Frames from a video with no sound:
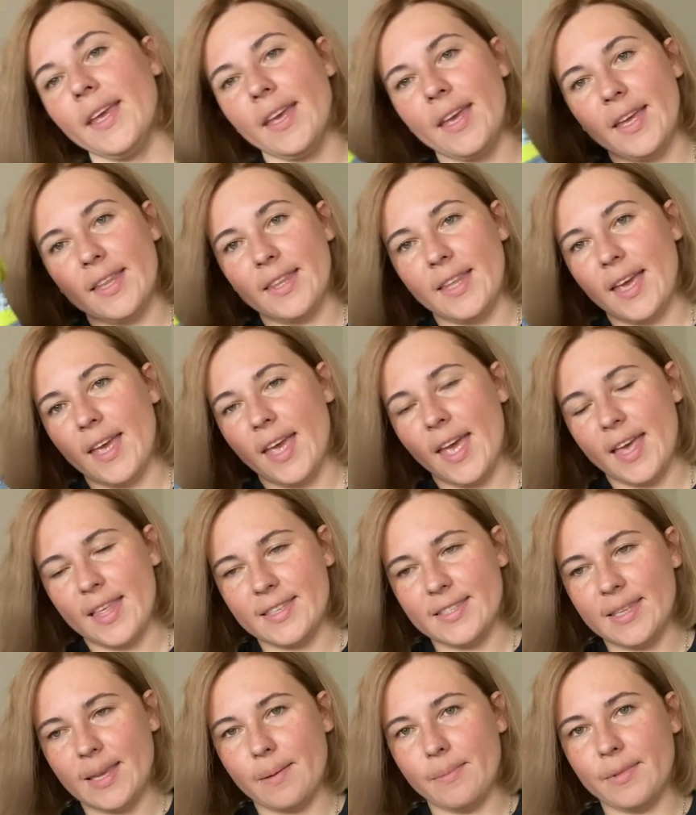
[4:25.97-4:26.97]
and I had
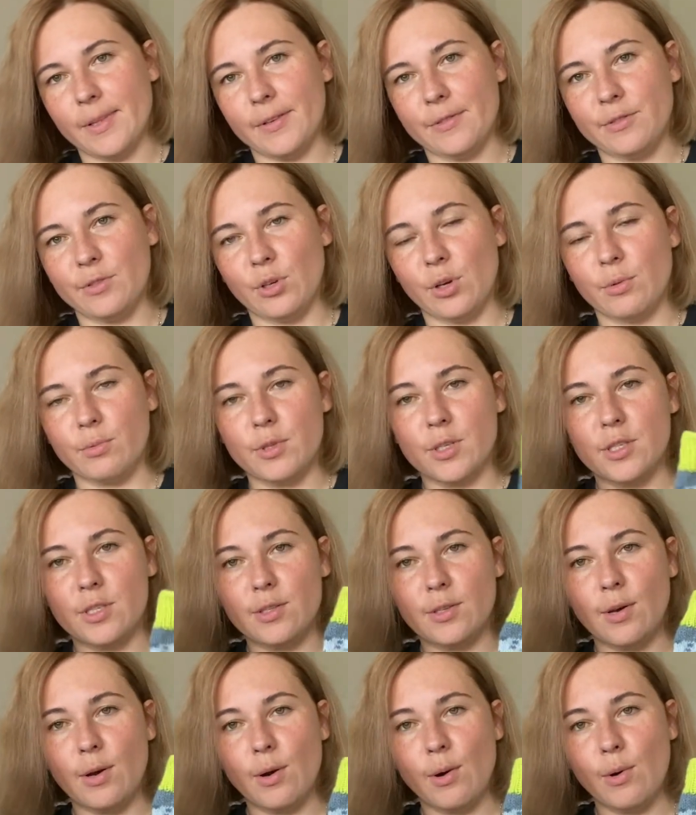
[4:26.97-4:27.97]
some left over.
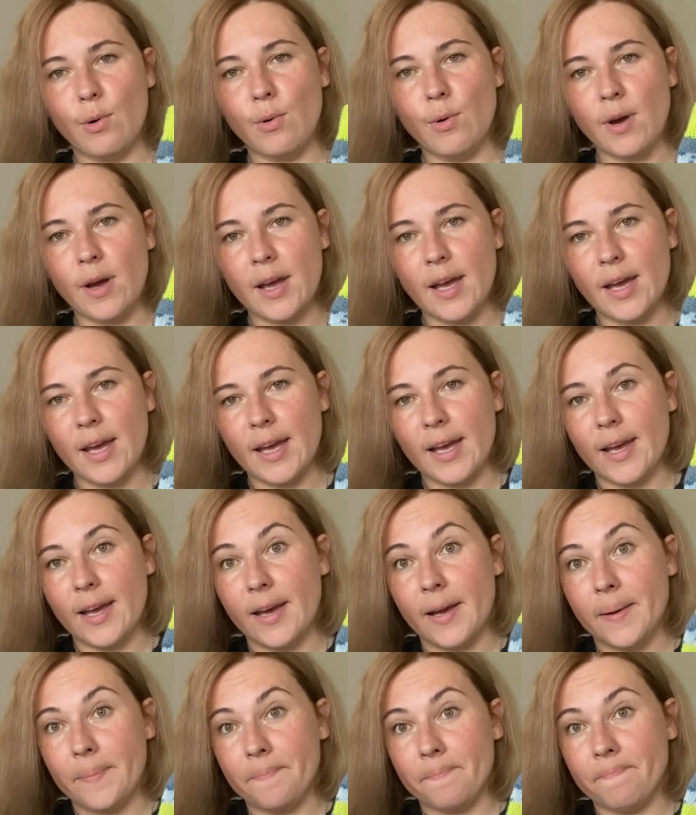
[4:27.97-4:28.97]
So
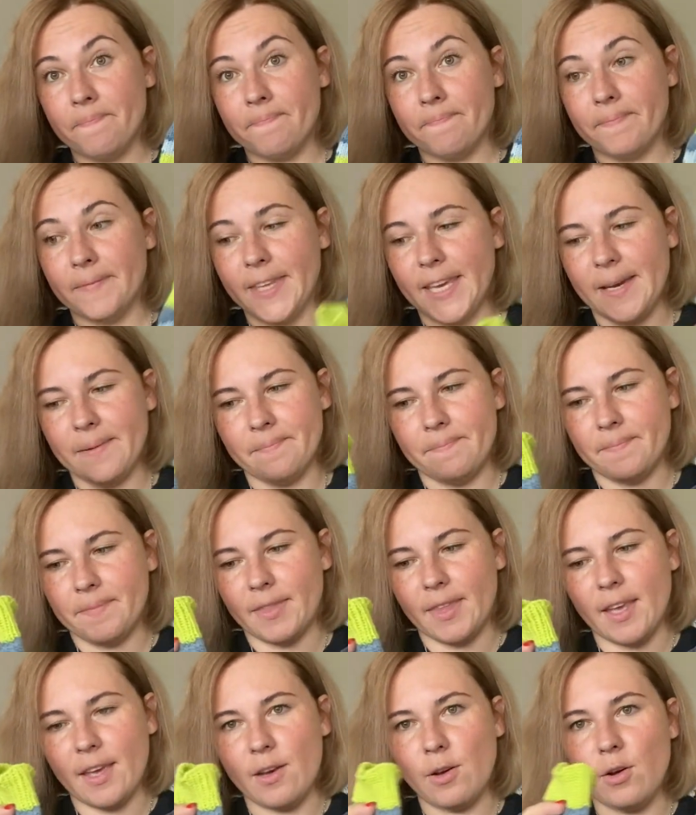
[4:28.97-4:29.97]
yeah,
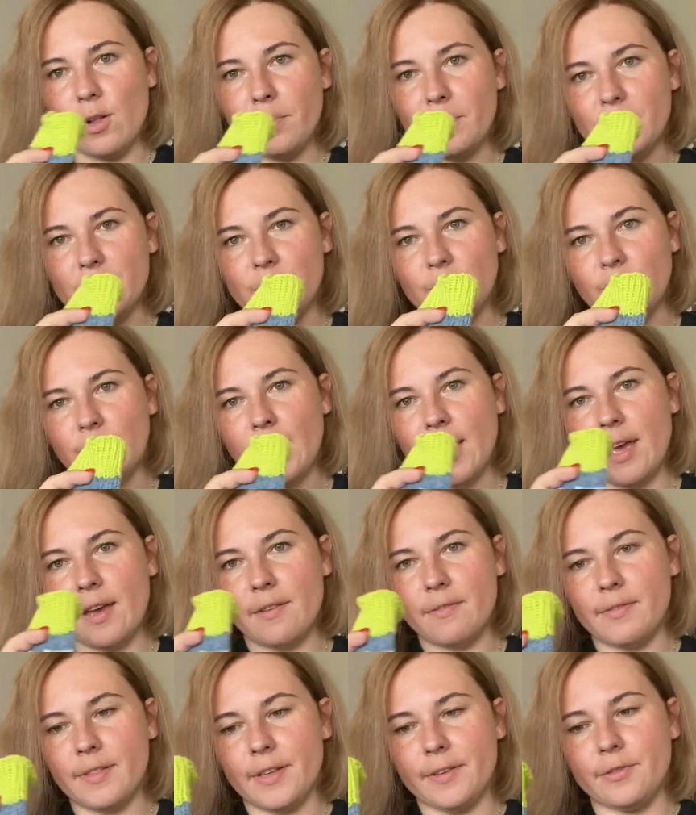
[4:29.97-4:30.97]
I almost don't
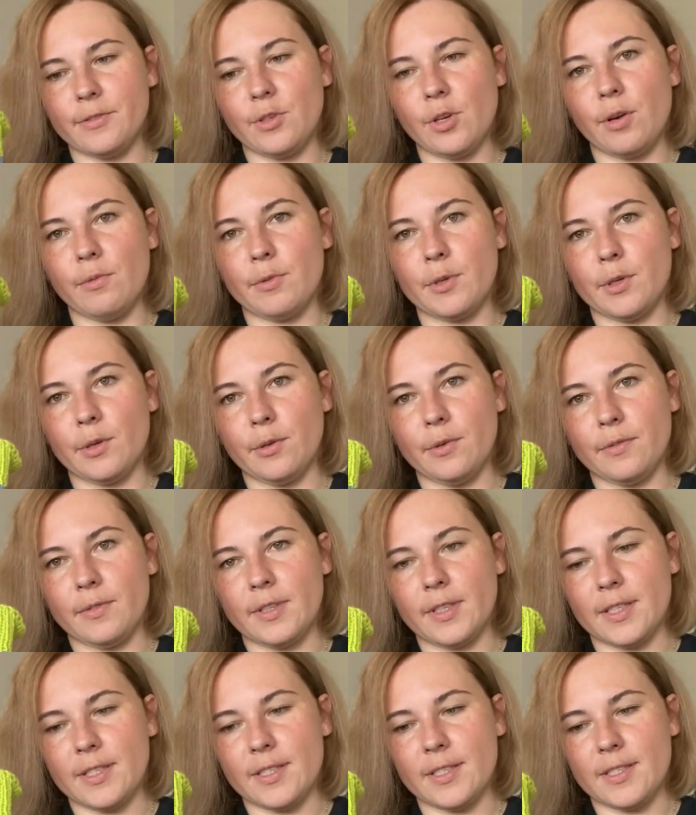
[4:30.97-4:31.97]
have leftover of
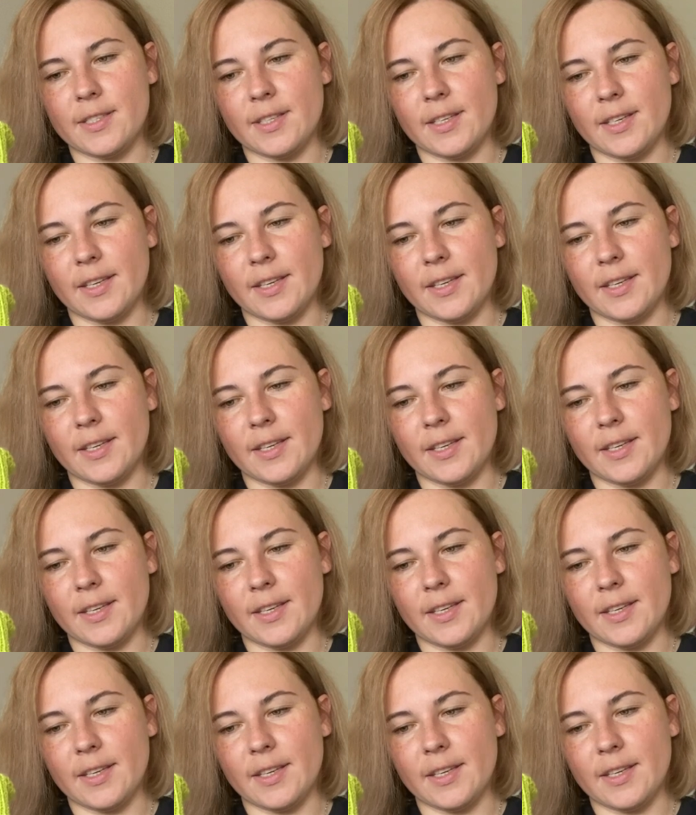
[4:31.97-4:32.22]
this